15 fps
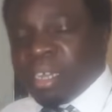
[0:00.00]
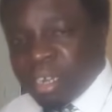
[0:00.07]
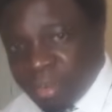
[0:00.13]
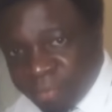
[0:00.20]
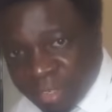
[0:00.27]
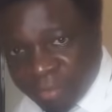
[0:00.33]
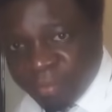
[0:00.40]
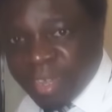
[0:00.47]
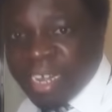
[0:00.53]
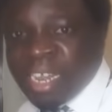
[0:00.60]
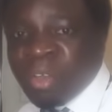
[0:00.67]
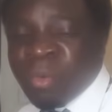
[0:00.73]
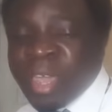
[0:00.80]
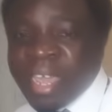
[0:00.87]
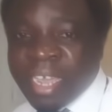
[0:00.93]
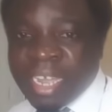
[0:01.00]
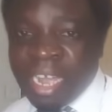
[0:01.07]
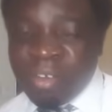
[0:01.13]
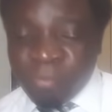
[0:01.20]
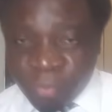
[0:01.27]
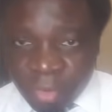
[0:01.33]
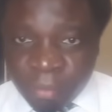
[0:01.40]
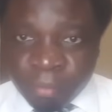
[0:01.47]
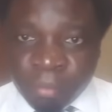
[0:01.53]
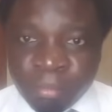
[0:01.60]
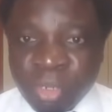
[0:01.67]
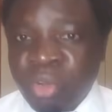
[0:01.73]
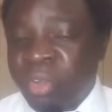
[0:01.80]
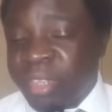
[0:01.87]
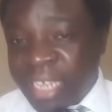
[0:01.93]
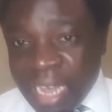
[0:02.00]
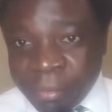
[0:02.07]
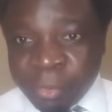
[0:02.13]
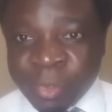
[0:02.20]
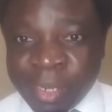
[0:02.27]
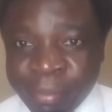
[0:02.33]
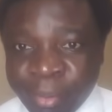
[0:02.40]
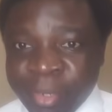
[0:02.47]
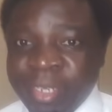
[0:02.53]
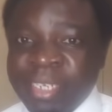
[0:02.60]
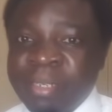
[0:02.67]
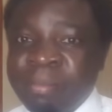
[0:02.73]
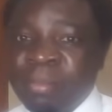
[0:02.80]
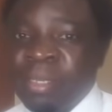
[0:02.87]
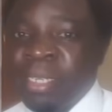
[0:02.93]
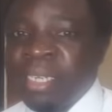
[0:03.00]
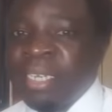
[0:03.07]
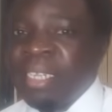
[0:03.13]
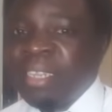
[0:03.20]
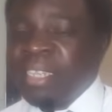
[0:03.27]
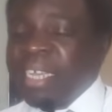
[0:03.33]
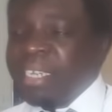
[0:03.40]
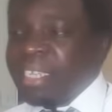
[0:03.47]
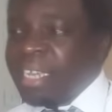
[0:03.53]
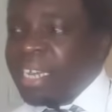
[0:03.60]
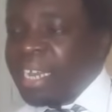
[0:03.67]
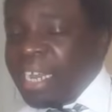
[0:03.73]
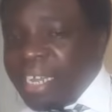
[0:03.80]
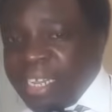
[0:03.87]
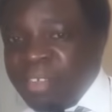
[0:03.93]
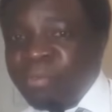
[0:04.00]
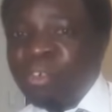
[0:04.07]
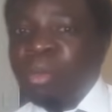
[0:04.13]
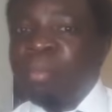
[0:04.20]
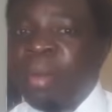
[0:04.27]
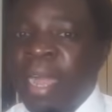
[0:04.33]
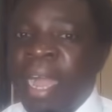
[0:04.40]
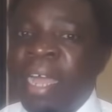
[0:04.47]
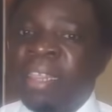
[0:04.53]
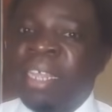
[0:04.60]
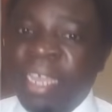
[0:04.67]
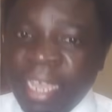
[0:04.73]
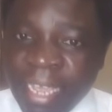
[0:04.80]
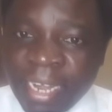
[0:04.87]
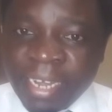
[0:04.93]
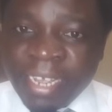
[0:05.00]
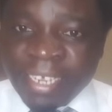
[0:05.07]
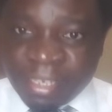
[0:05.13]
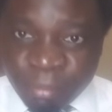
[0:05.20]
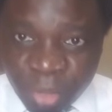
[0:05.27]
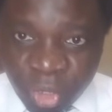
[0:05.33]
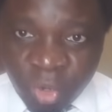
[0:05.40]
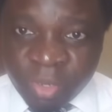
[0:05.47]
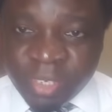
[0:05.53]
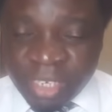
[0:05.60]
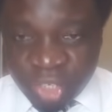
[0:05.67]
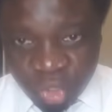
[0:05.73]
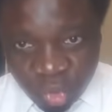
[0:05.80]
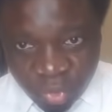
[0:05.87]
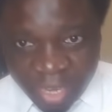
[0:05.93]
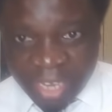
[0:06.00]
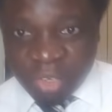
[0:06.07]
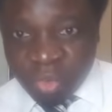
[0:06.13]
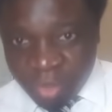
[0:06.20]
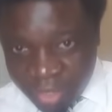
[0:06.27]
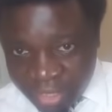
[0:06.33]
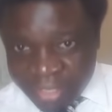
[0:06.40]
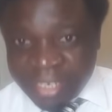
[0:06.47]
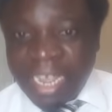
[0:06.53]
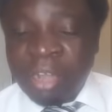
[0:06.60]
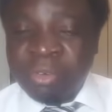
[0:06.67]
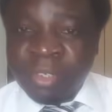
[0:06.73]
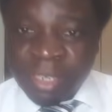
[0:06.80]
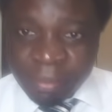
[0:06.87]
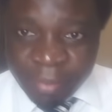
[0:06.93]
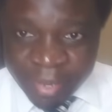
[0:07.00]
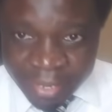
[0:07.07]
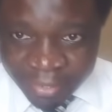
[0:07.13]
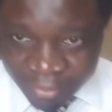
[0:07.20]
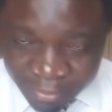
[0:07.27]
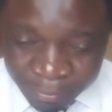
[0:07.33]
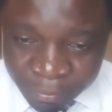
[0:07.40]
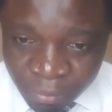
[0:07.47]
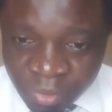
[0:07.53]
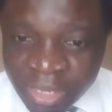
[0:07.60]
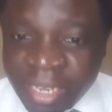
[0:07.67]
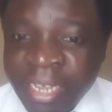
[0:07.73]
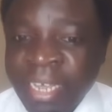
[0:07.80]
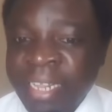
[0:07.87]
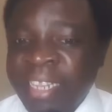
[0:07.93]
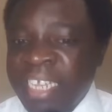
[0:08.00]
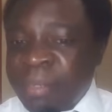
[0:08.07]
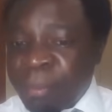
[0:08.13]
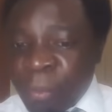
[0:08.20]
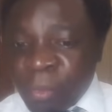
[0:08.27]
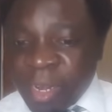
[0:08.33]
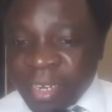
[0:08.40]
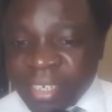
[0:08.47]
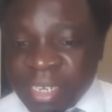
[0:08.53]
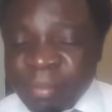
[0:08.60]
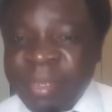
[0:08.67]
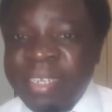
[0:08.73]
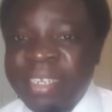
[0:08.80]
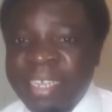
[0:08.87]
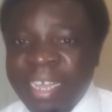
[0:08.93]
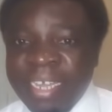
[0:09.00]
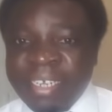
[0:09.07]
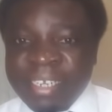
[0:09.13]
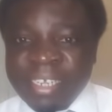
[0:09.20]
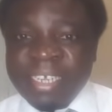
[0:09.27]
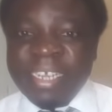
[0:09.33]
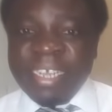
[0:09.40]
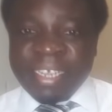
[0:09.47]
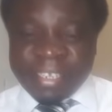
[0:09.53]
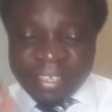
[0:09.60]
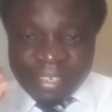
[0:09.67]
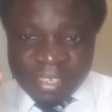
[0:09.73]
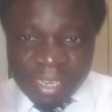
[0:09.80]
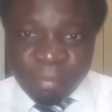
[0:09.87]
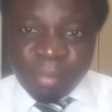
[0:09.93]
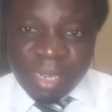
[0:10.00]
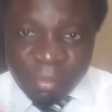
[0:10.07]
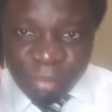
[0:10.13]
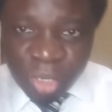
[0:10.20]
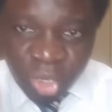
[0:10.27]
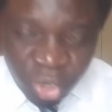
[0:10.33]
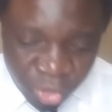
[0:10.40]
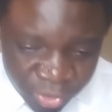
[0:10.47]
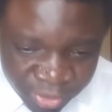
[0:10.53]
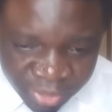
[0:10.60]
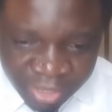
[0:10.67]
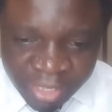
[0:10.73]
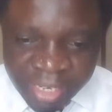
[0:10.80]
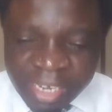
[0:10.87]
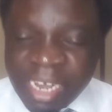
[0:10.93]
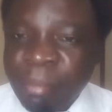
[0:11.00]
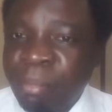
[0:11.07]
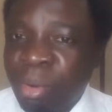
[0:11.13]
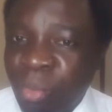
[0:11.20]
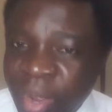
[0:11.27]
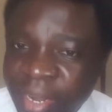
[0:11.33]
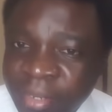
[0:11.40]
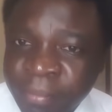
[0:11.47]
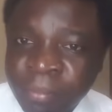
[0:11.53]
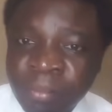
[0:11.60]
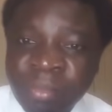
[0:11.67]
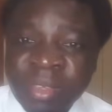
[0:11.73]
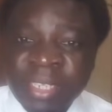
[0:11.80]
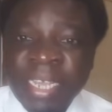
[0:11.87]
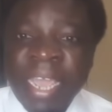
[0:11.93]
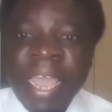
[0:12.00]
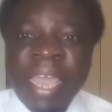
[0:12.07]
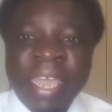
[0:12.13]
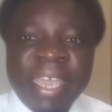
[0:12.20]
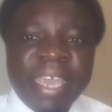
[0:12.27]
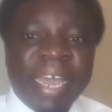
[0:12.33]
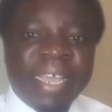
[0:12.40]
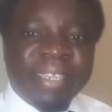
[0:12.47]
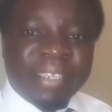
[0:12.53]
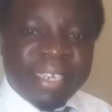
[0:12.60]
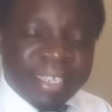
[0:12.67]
Rift Valley, where he comes from, because they have to support him, then generally from other areas because he's trying to dish out some cash. This popularism he's getting is simply because, number one, he has